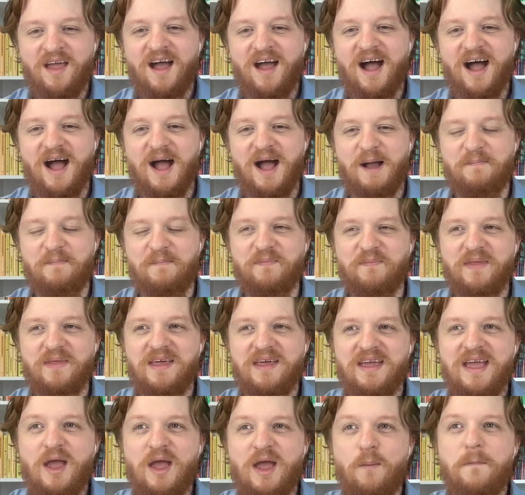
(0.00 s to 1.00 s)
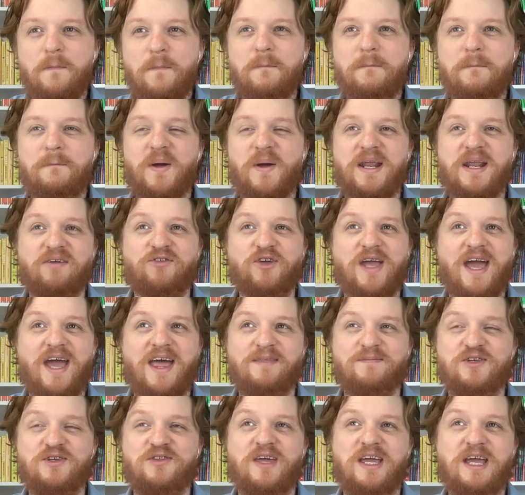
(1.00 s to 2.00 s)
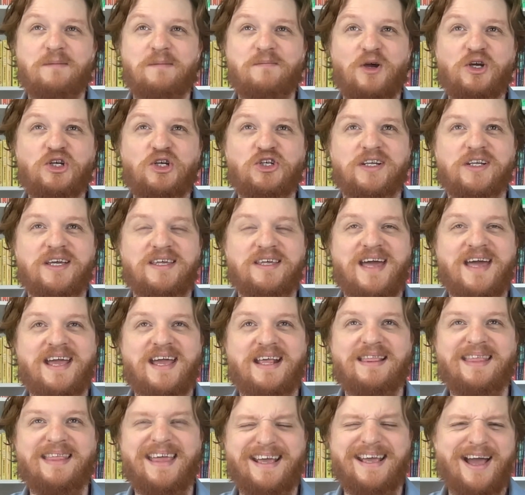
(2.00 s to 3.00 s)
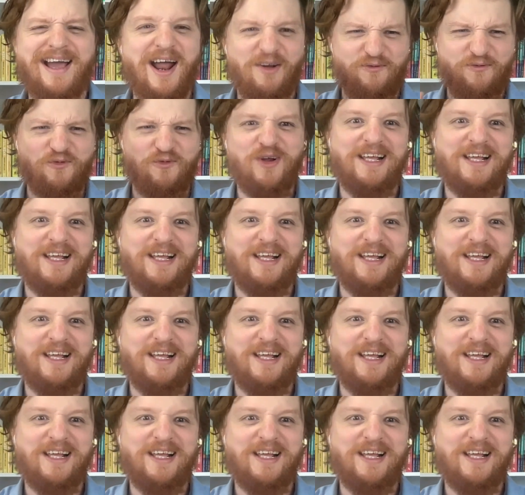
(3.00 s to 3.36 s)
But if you get them to think emotionally, they kind